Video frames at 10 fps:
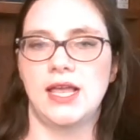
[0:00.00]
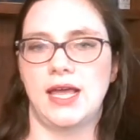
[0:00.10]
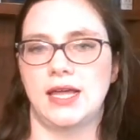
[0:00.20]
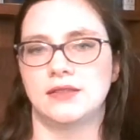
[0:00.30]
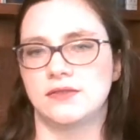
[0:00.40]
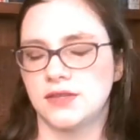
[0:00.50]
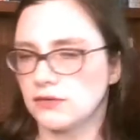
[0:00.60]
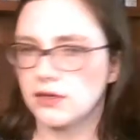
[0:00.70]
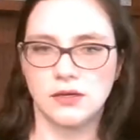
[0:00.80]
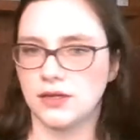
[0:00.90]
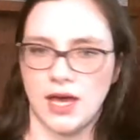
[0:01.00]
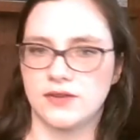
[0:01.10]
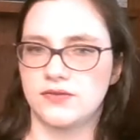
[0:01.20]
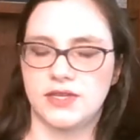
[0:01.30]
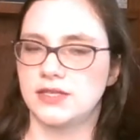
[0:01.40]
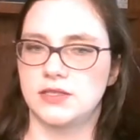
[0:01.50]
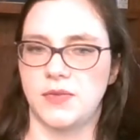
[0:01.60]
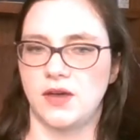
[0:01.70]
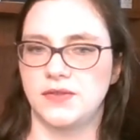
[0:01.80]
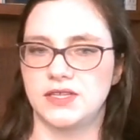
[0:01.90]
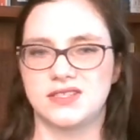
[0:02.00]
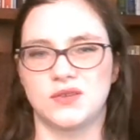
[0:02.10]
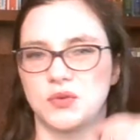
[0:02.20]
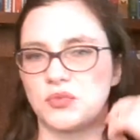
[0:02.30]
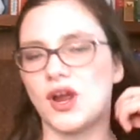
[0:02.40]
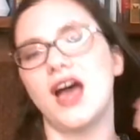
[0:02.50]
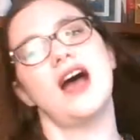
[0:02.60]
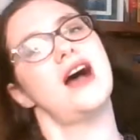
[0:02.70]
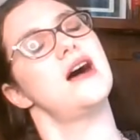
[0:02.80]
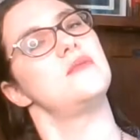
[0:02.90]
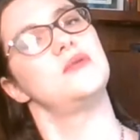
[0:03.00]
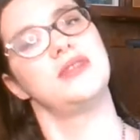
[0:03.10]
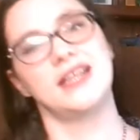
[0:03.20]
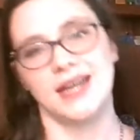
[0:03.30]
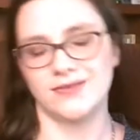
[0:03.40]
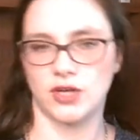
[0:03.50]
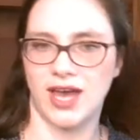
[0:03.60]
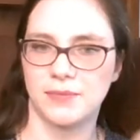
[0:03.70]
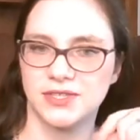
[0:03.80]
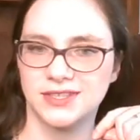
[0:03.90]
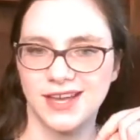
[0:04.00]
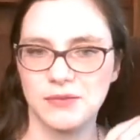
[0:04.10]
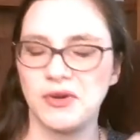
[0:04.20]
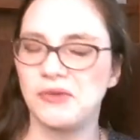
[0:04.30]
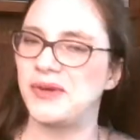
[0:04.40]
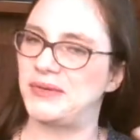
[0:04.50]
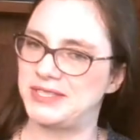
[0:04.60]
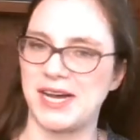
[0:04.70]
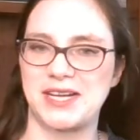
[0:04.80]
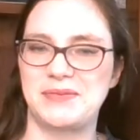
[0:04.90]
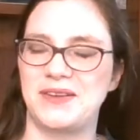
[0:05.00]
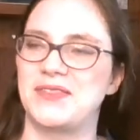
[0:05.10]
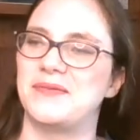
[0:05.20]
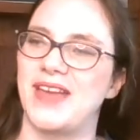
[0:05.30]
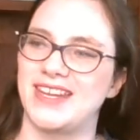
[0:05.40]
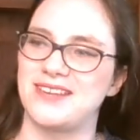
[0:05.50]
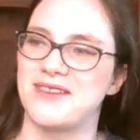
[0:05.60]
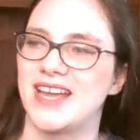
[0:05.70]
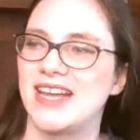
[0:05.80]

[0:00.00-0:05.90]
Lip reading: And there are a lot of things about this that would probably never happen today, but we will talk about them anyway.